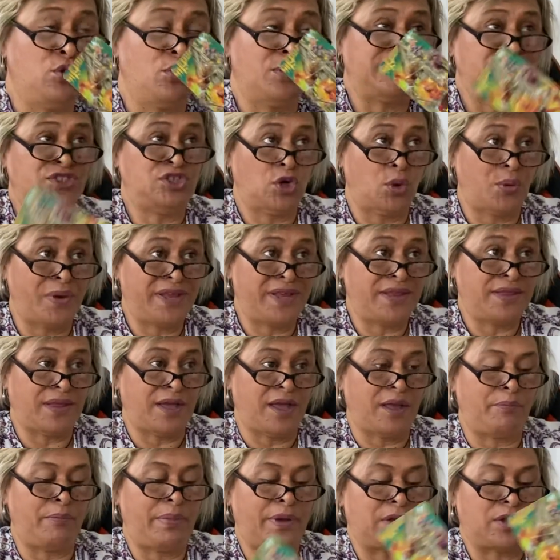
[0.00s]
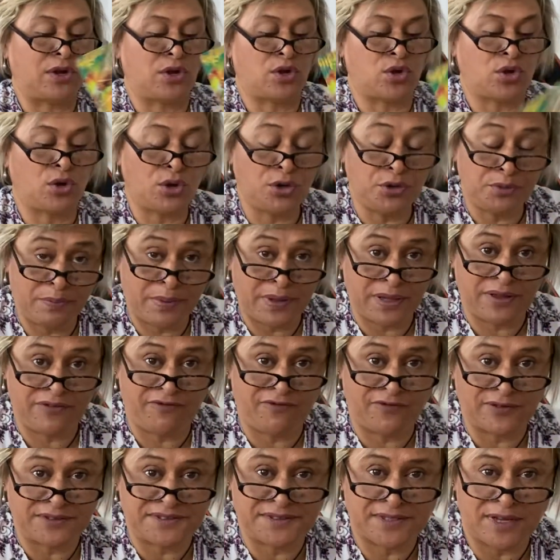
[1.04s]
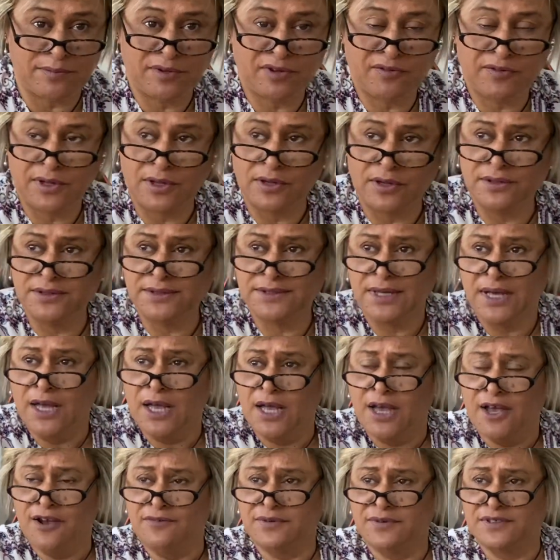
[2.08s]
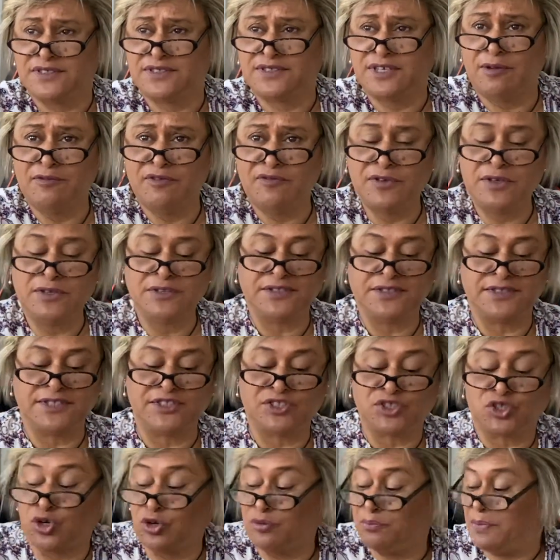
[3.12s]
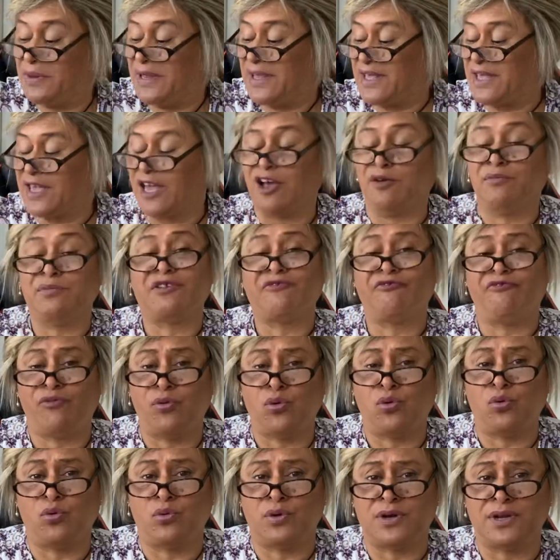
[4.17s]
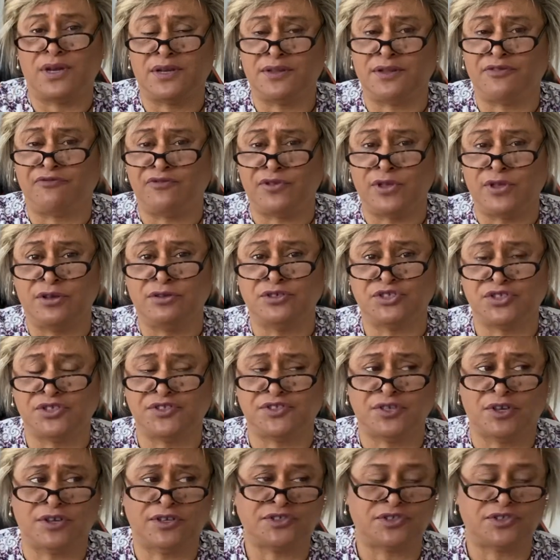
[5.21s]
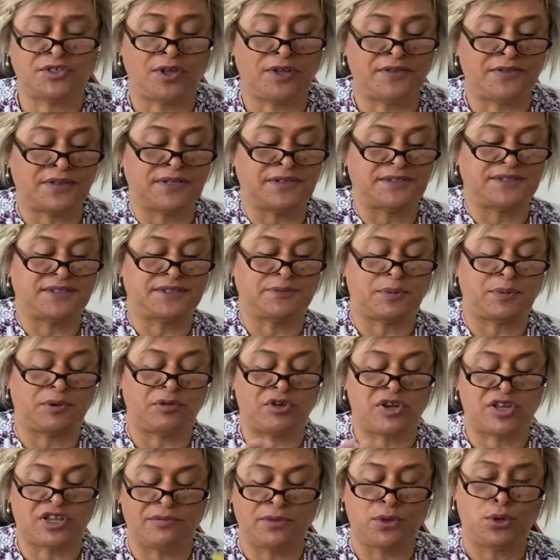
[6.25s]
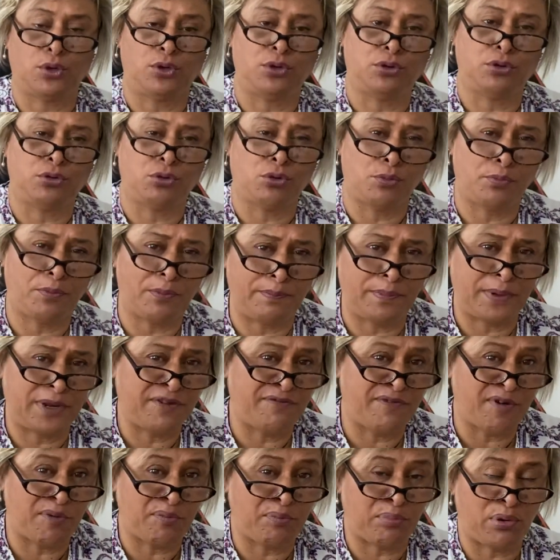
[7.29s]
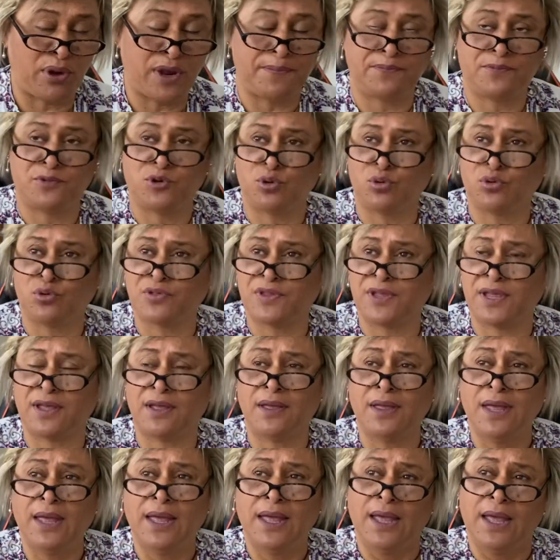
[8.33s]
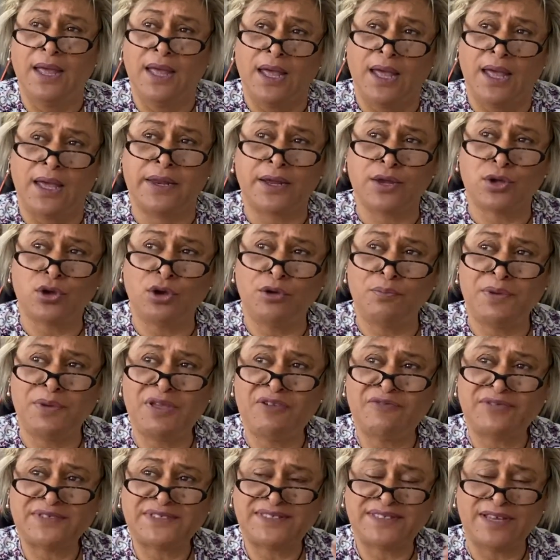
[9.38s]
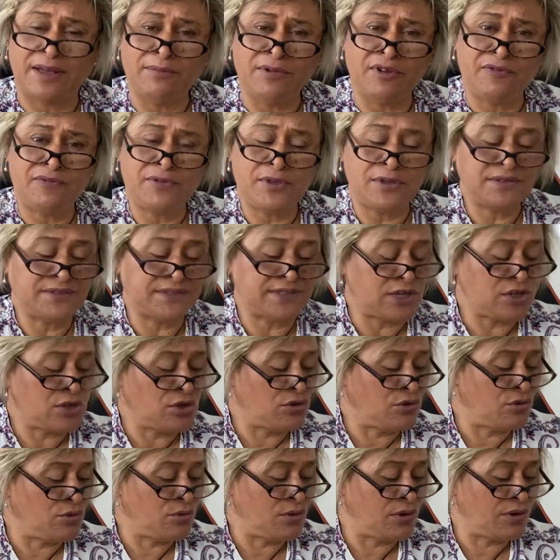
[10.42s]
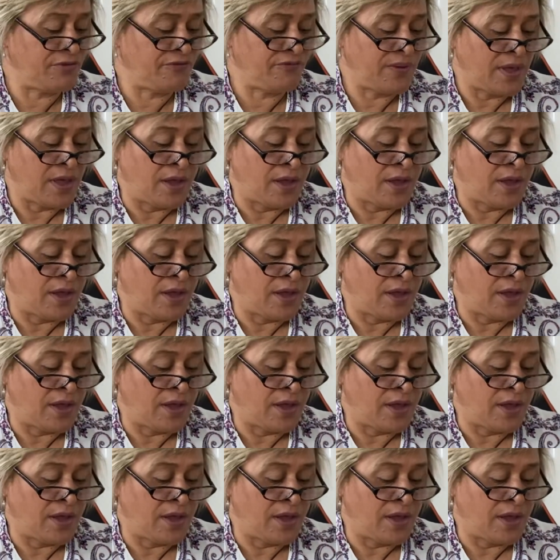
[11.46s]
are doing that, but it could be for some of you. For some of you, this could be coming forward in the future. So it's like the Spirit of giving you a little bit of a prep talk there. And it could be for some of you that you have